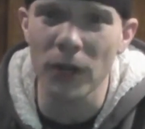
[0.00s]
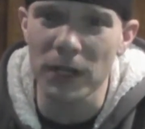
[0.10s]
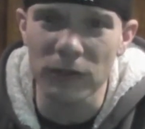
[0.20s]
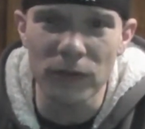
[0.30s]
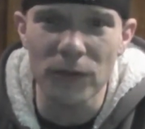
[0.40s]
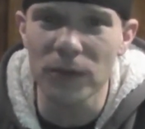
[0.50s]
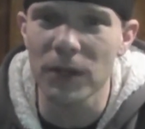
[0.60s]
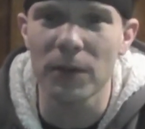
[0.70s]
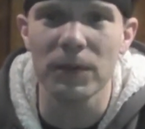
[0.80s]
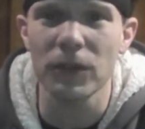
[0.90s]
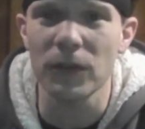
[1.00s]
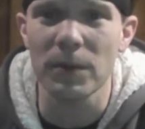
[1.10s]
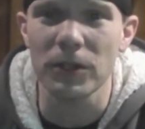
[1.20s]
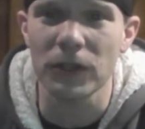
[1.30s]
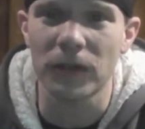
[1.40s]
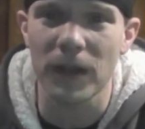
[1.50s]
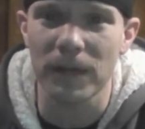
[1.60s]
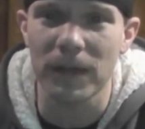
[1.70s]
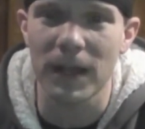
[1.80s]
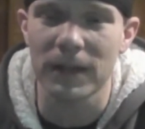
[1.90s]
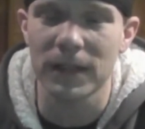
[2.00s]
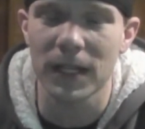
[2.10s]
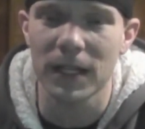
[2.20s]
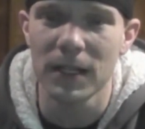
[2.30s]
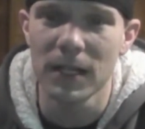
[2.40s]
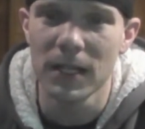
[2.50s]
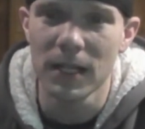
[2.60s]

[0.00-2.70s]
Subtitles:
Trying to, just a bunch of stuff that,